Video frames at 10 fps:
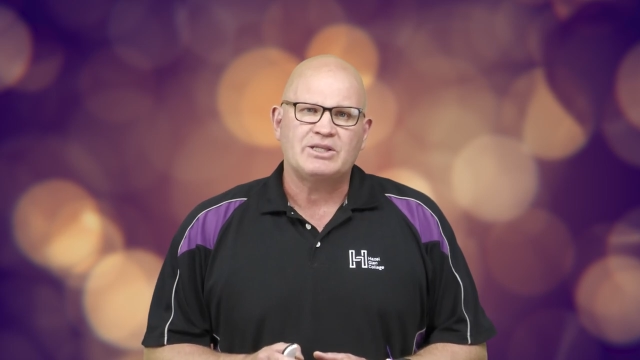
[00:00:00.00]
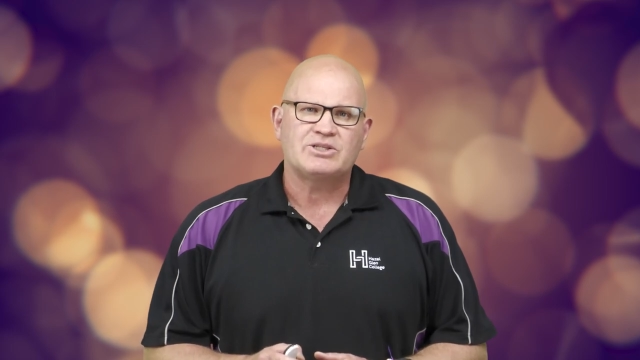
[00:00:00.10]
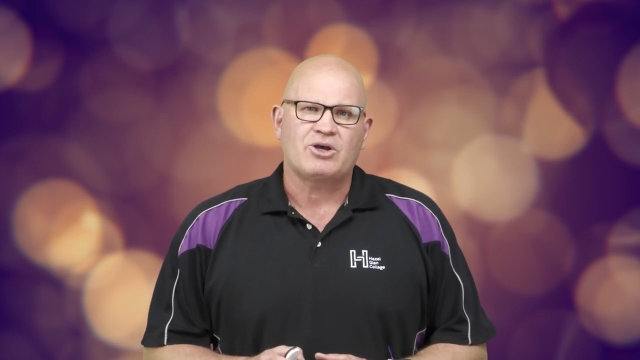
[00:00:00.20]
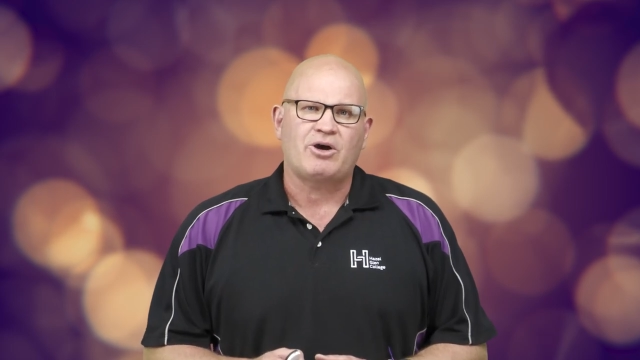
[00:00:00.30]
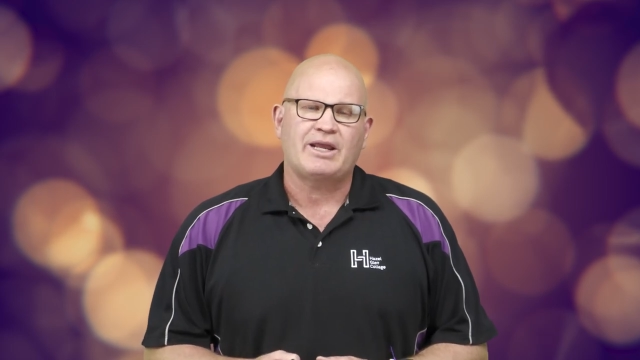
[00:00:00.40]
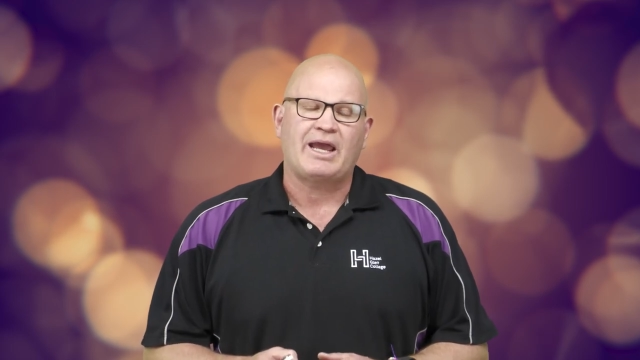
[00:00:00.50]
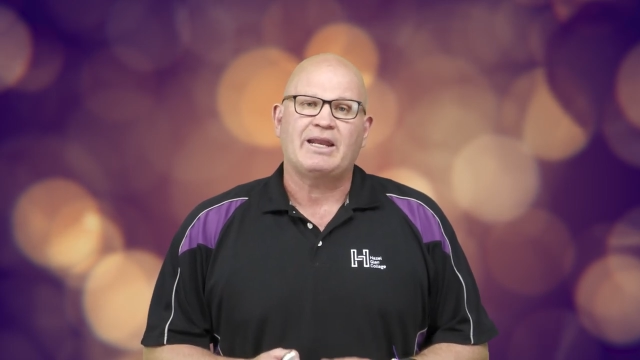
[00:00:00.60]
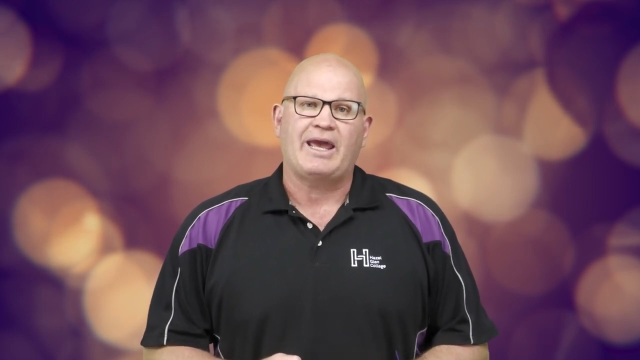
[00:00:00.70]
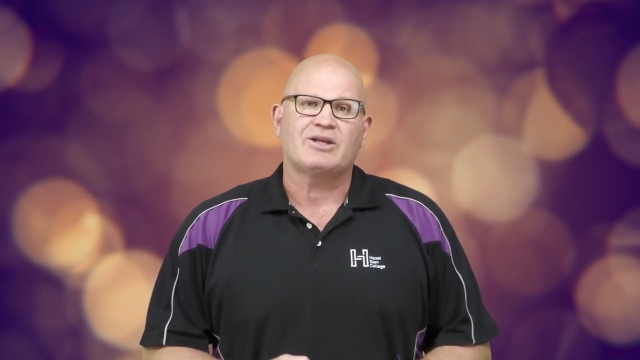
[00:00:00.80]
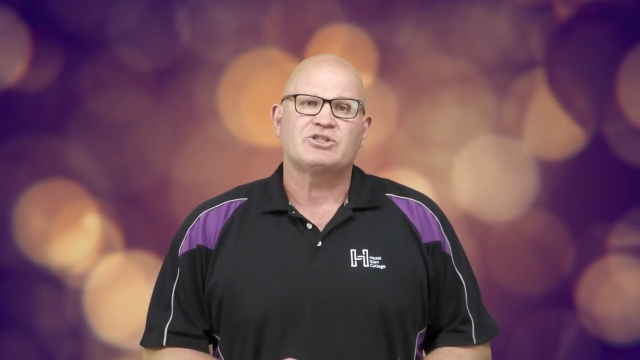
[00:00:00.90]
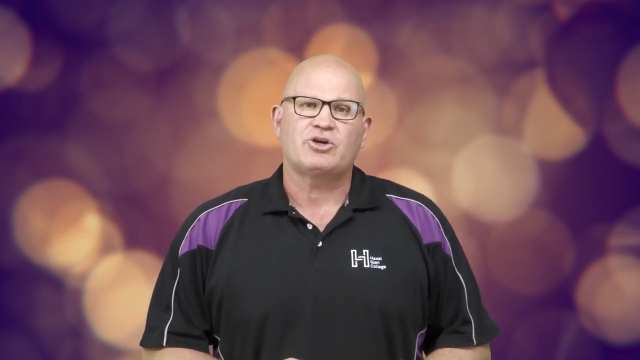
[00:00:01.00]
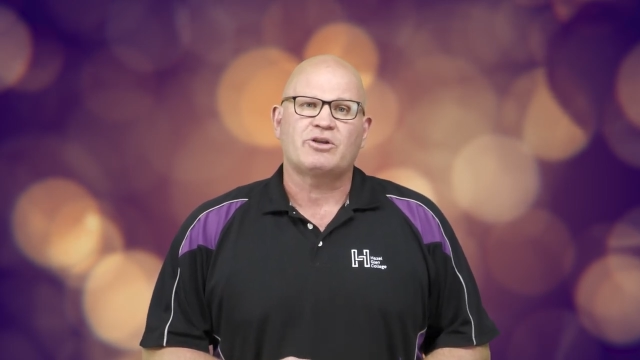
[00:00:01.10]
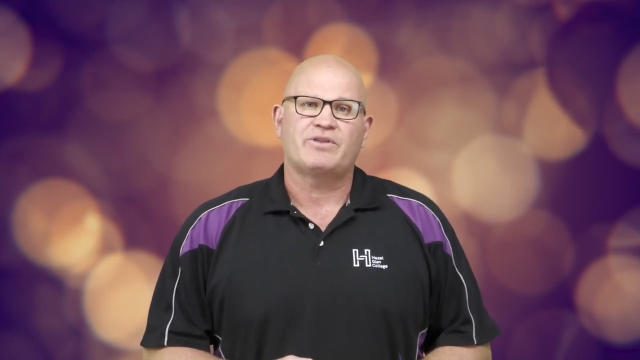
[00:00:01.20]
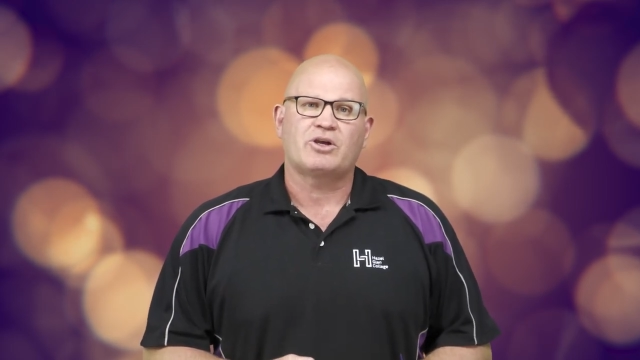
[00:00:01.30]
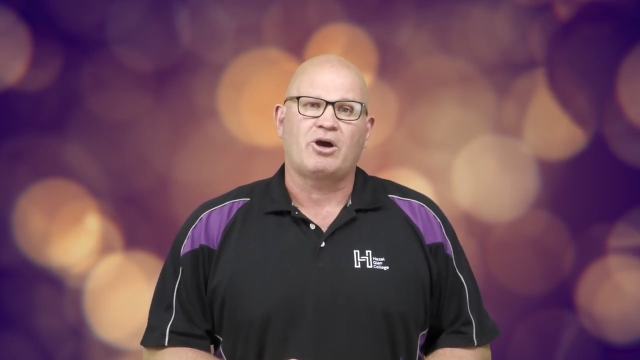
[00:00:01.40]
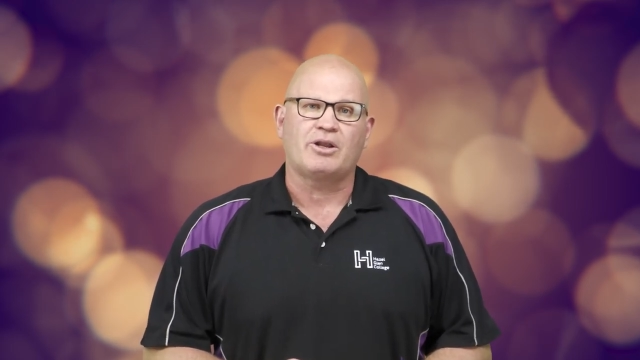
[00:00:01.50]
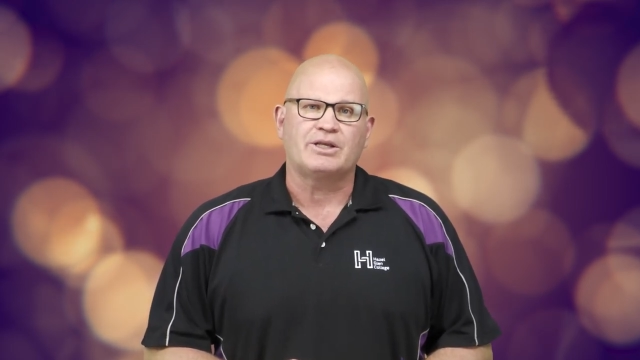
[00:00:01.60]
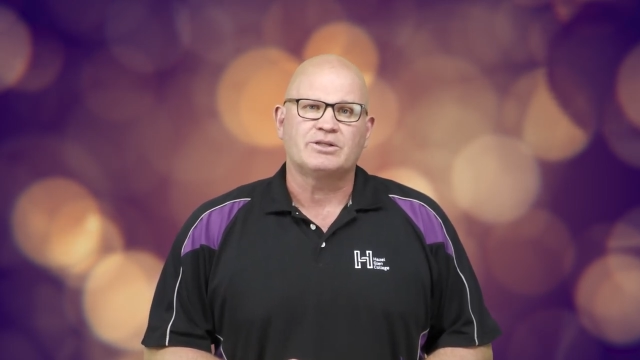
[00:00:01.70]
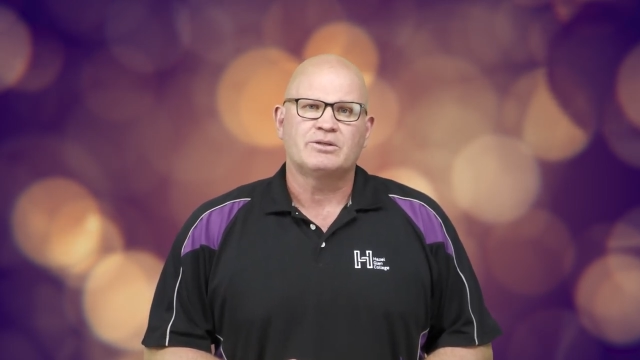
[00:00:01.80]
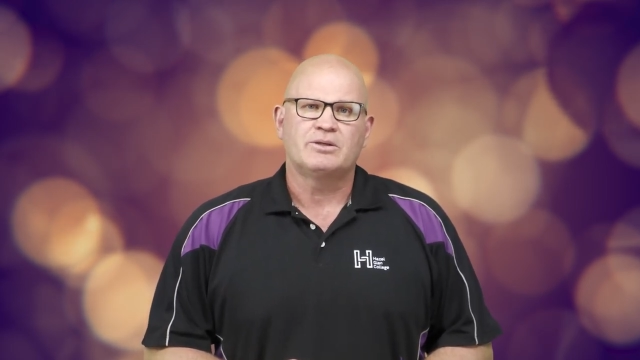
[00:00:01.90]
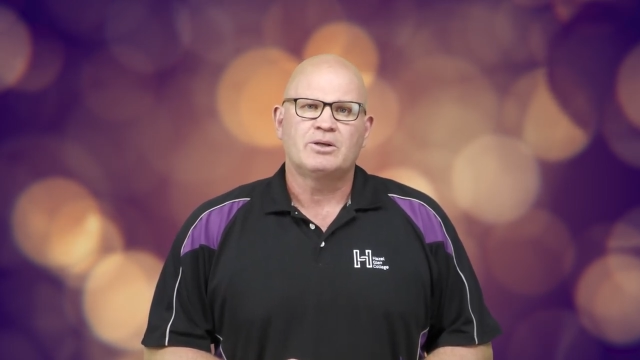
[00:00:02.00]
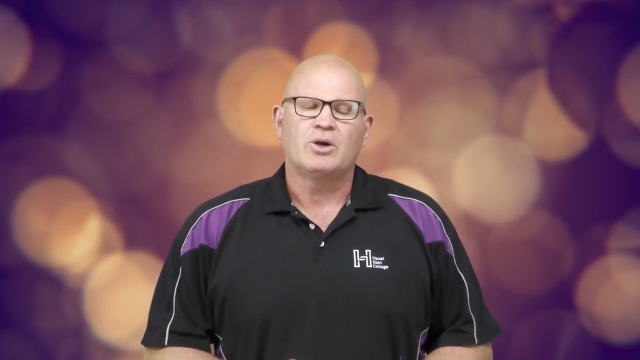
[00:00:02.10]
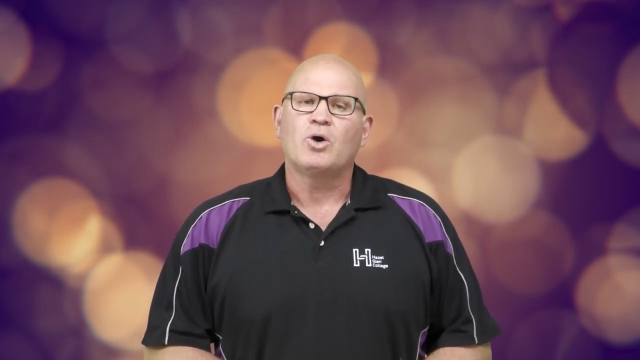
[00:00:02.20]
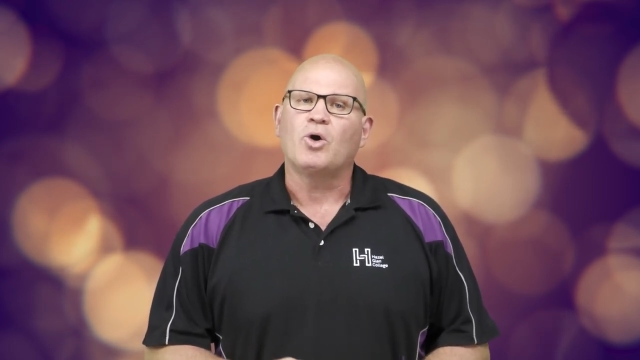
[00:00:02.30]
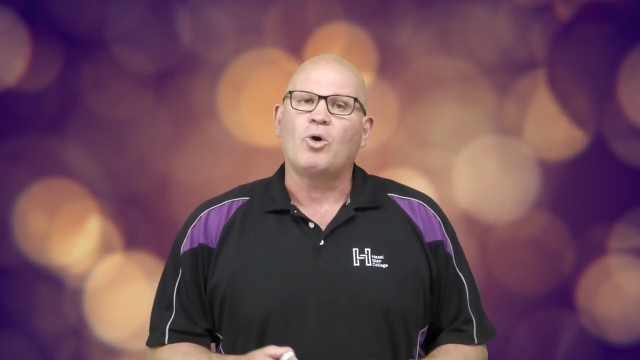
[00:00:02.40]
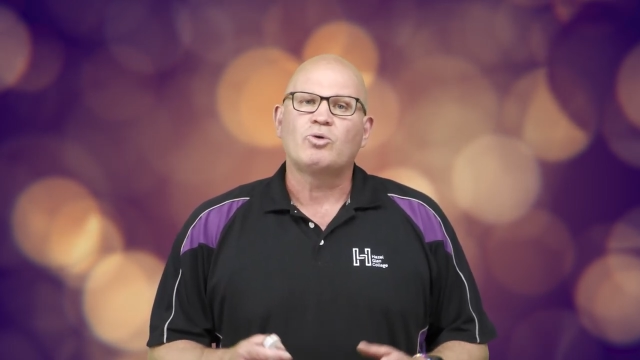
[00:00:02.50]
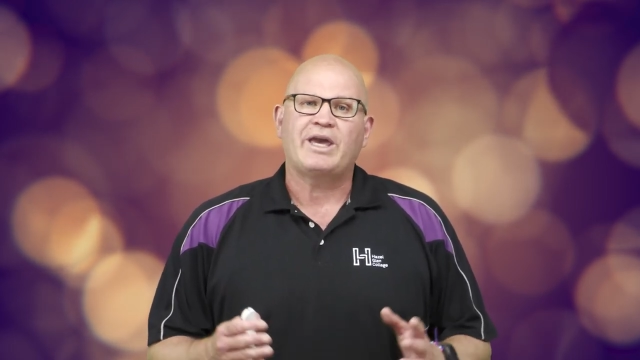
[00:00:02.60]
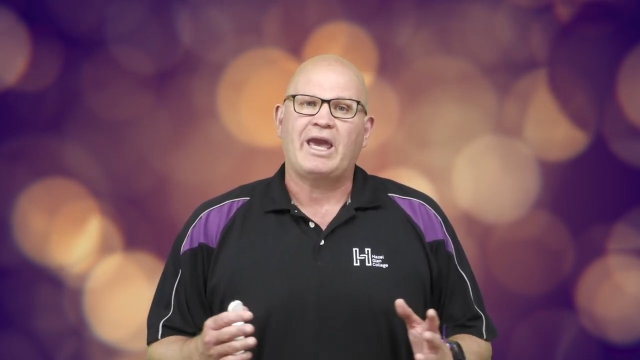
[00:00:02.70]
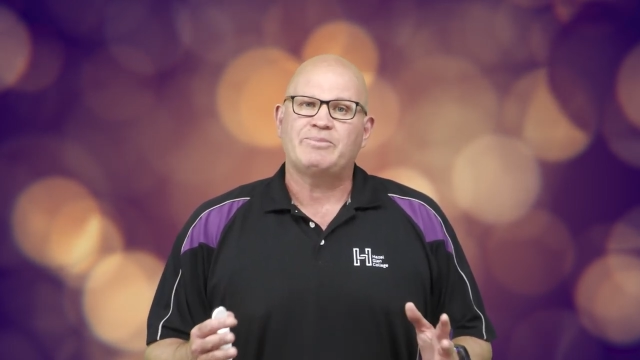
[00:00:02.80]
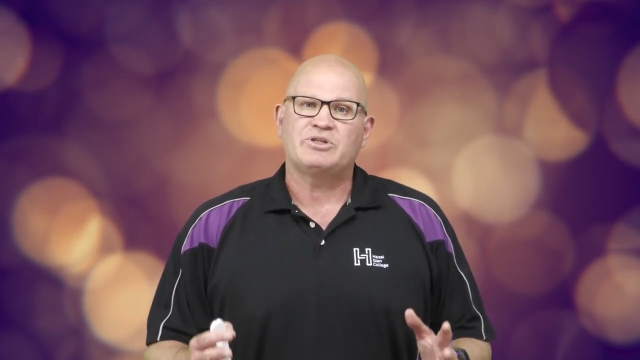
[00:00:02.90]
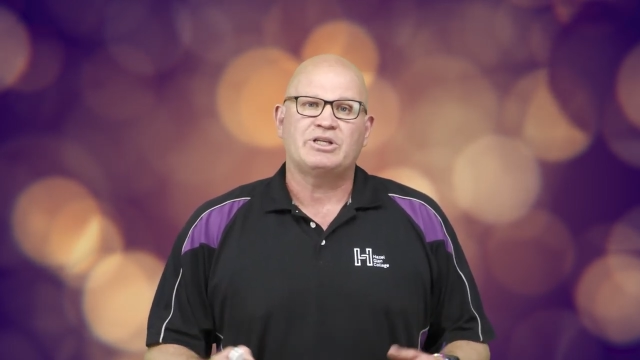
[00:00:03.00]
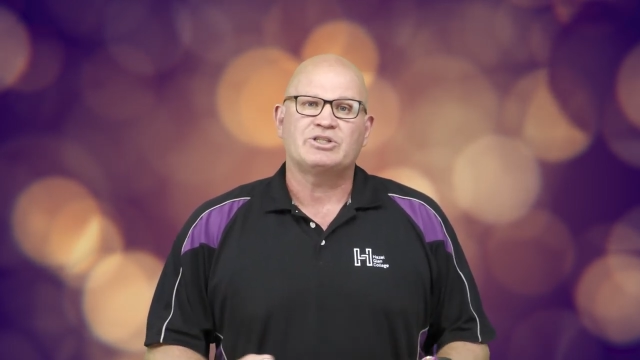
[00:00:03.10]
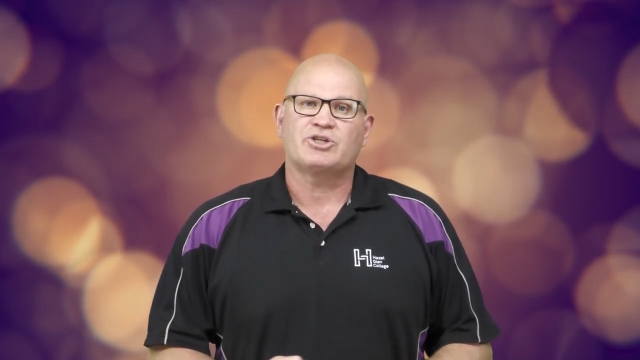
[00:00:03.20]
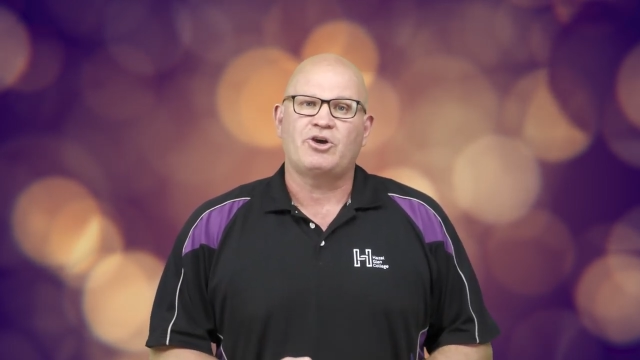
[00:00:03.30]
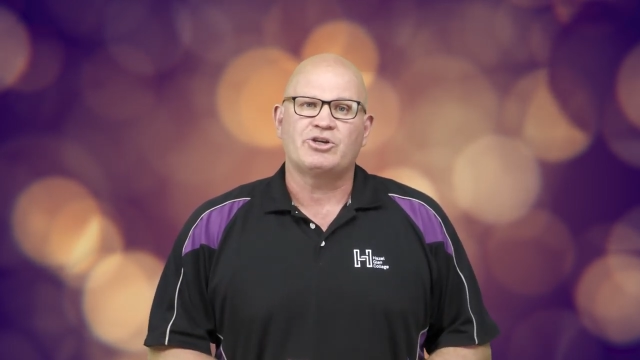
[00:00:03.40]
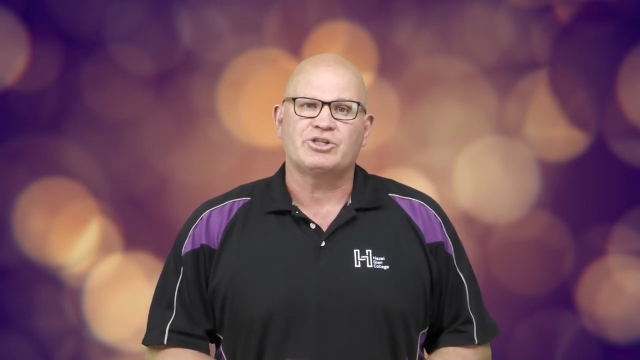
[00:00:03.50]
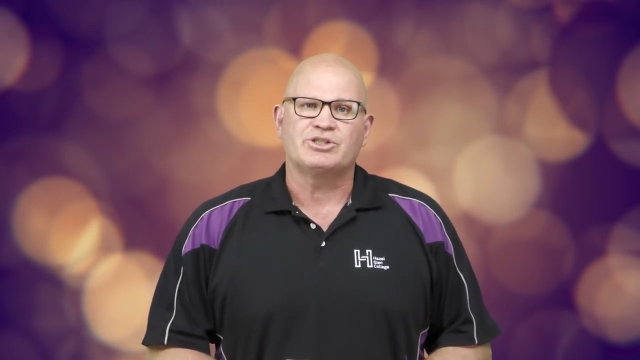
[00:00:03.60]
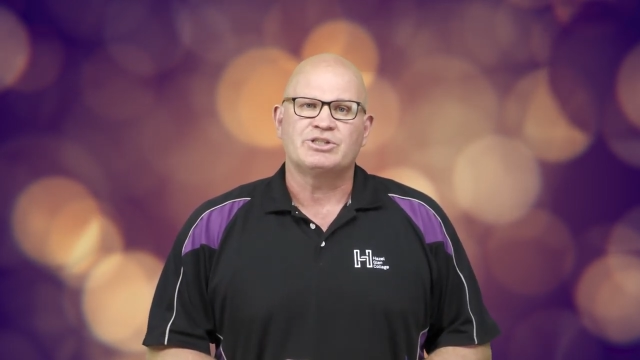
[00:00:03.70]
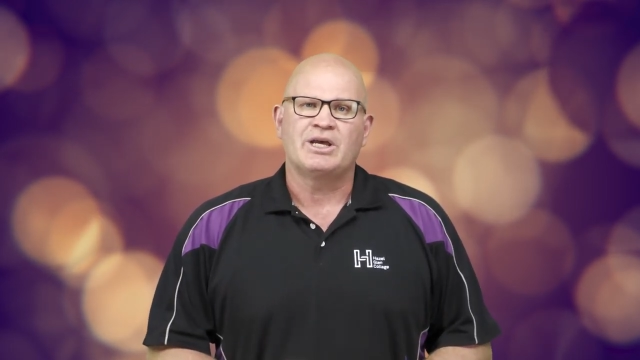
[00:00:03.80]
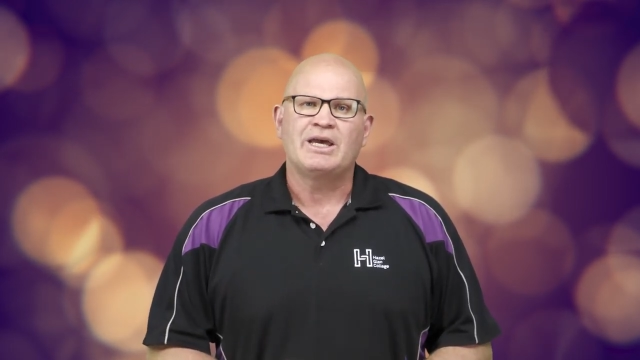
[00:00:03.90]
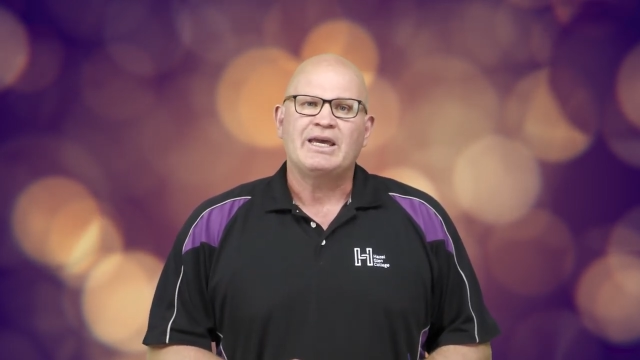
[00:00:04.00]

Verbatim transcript: inside and outside of the college all camps and excursions,